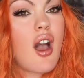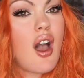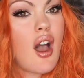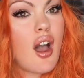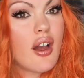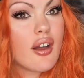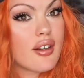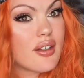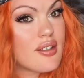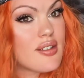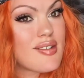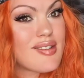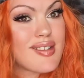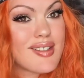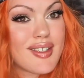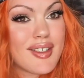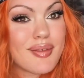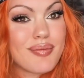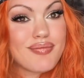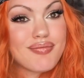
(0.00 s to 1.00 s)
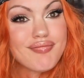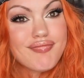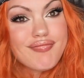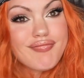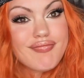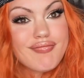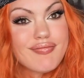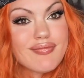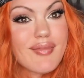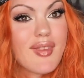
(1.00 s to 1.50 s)
Honesty,
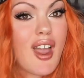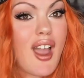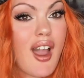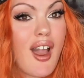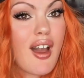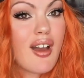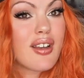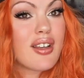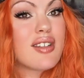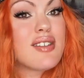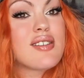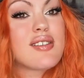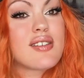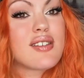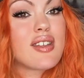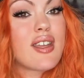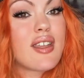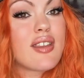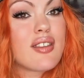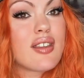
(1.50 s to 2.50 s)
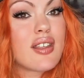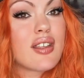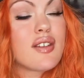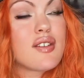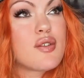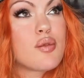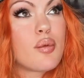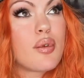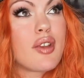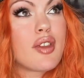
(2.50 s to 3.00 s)
I think,
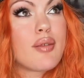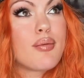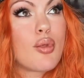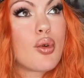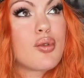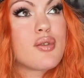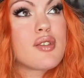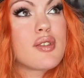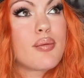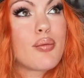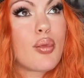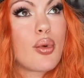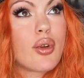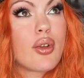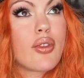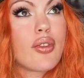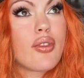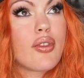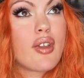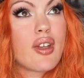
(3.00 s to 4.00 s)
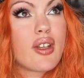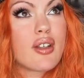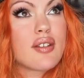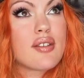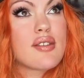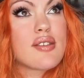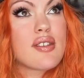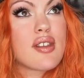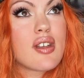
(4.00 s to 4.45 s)
is one of the most important things.